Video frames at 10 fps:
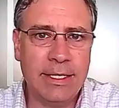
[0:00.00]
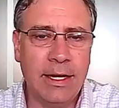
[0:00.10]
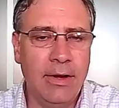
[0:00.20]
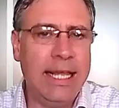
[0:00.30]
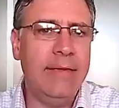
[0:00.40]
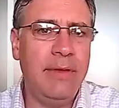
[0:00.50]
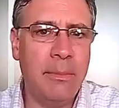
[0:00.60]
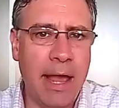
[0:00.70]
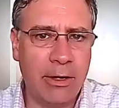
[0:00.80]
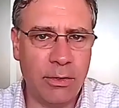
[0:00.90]
our EV
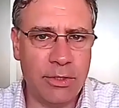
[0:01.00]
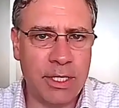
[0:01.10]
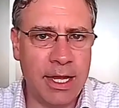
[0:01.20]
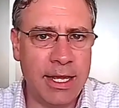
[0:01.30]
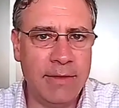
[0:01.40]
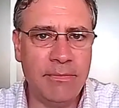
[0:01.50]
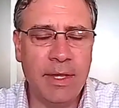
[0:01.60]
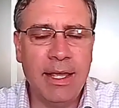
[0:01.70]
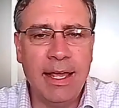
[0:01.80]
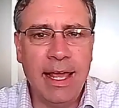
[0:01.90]
micro study.
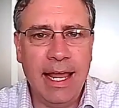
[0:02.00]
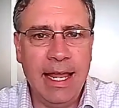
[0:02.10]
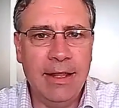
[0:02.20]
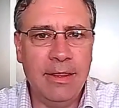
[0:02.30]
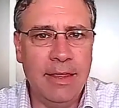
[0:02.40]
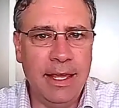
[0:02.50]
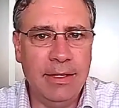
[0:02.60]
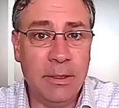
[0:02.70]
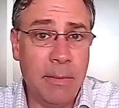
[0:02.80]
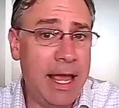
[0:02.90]
Mm-hmm. And the
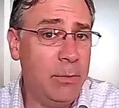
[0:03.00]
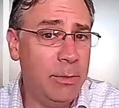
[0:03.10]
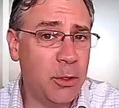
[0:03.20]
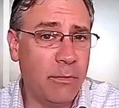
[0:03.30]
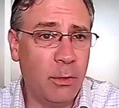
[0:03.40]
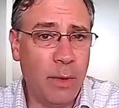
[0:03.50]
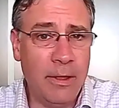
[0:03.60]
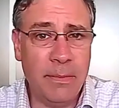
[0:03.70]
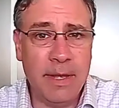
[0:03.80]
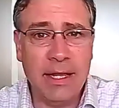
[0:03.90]
demand was
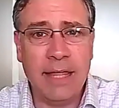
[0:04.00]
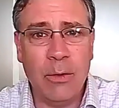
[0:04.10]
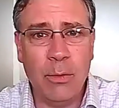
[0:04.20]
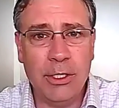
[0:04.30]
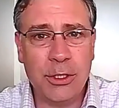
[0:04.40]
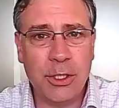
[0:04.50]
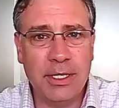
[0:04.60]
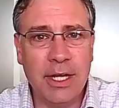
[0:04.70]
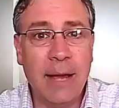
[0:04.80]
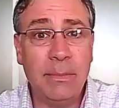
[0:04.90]
overwhelming that we
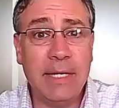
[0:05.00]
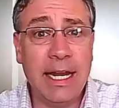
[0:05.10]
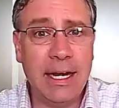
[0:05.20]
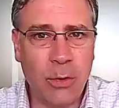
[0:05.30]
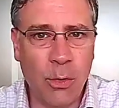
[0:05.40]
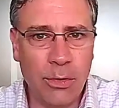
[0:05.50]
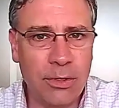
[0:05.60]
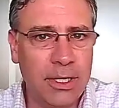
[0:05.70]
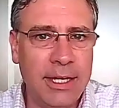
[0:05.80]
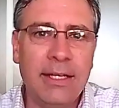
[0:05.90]
should update it
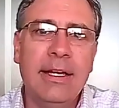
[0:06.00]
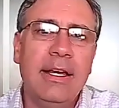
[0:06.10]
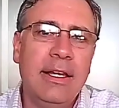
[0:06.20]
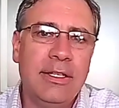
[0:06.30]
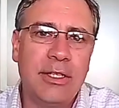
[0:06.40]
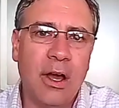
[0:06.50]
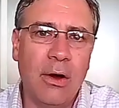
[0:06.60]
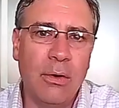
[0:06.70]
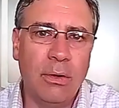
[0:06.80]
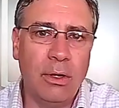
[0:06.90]
quarterly. Mm-hmm.
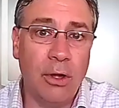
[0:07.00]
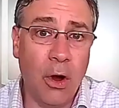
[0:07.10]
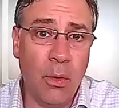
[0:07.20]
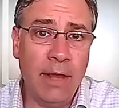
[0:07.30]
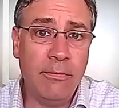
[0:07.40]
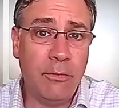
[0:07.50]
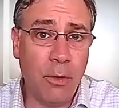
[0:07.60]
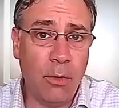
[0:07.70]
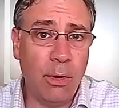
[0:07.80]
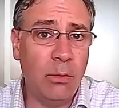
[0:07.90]
So going
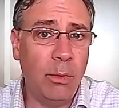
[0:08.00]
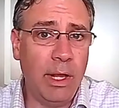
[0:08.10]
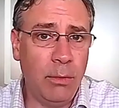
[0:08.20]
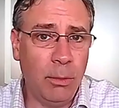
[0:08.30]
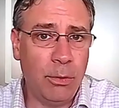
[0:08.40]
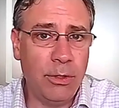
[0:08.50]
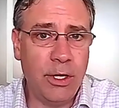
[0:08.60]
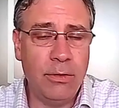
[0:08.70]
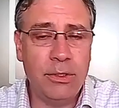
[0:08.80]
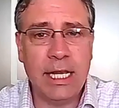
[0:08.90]
forward, we will
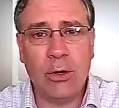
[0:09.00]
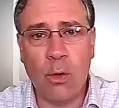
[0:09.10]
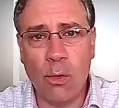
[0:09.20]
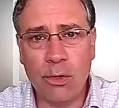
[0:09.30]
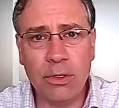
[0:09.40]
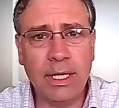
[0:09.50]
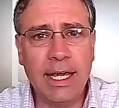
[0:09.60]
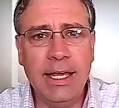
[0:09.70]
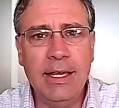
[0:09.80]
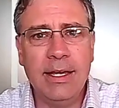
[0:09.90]
produce a
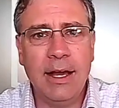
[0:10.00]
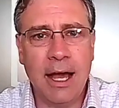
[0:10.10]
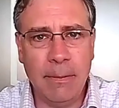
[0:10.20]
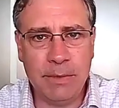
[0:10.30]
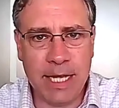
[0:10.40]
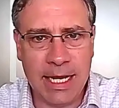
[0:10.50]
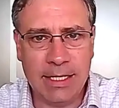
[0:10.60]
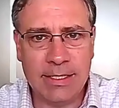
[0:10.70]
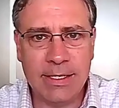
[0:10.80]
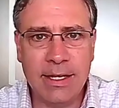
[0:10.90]
quarterly
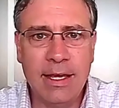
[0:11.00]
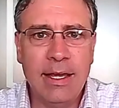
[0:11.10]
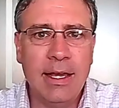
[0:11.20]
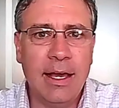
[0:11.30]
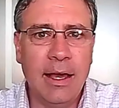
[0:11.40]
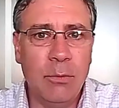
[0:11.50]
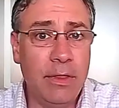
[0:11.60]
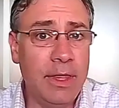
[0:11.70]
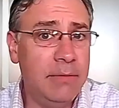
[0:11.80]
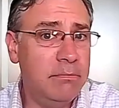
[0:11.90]
update
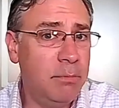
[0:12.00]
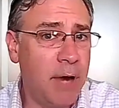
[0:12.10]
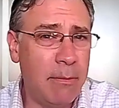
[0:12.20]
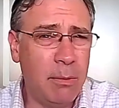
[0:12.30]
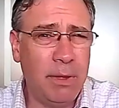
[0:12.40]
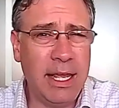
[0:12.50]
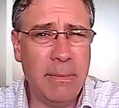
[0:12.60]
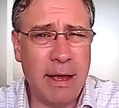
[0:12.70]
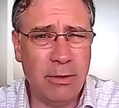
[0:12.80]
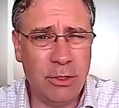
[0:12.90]
within probably
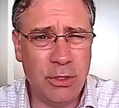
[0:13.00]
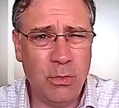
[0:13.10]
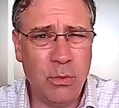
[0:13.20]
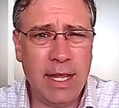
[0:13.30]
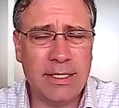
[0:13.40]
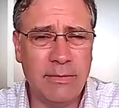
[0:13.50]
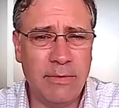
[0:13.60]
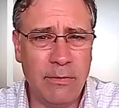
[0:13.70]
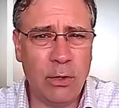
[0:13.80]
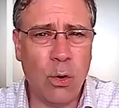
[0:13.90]
about 2 weeks of
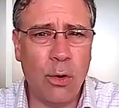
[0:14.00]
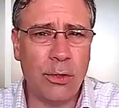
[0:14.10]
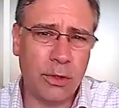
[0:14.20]
every quarter